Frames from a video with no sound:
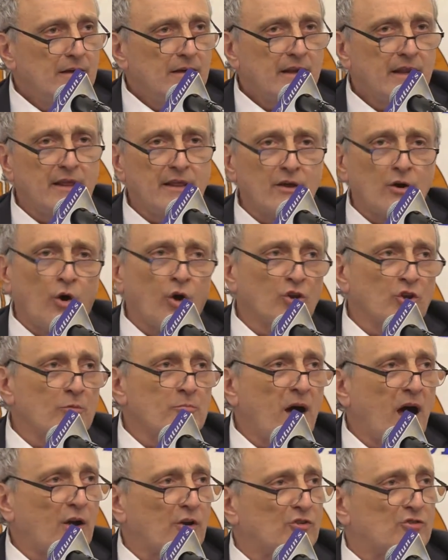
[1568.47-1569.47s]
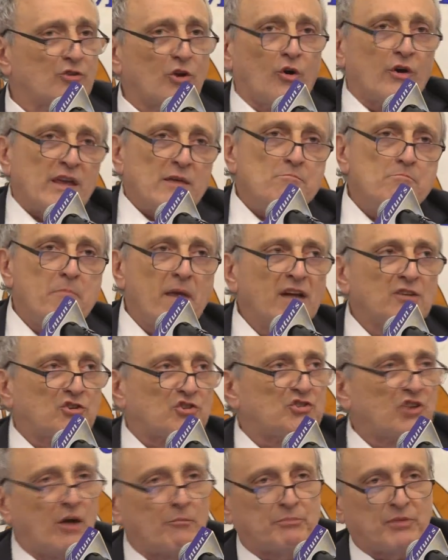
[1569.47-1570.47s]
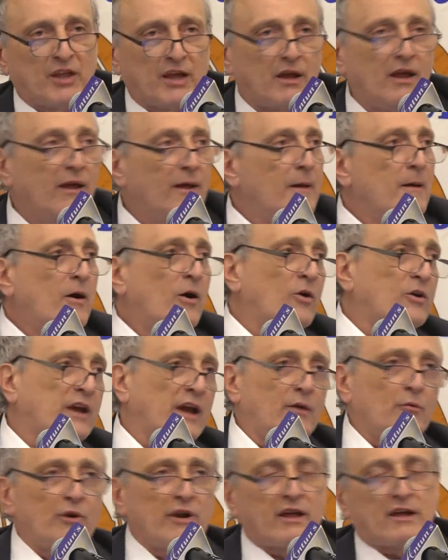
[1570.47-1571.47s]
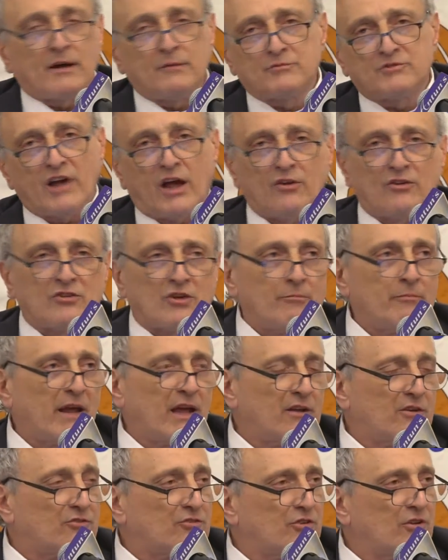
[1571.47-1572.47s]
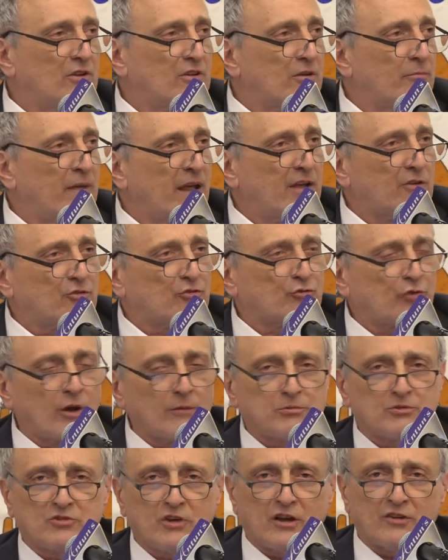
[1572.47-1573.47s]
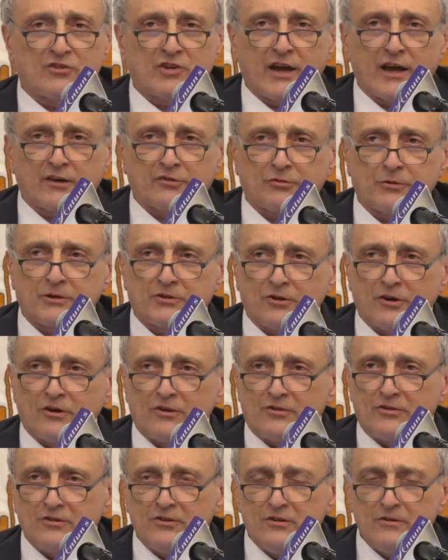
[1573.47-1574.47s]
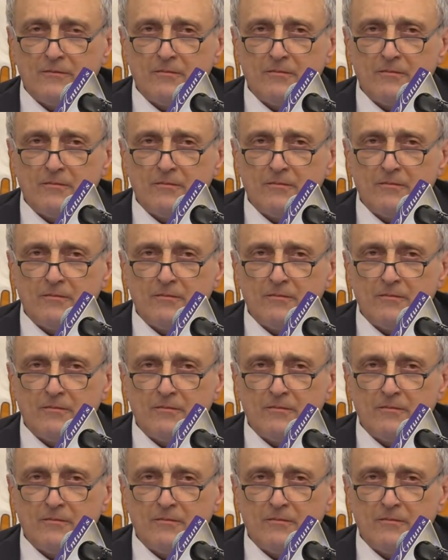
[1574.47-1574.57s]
They hold him out as though he meant something, okay, when he comes out and demands Trump's tax returns.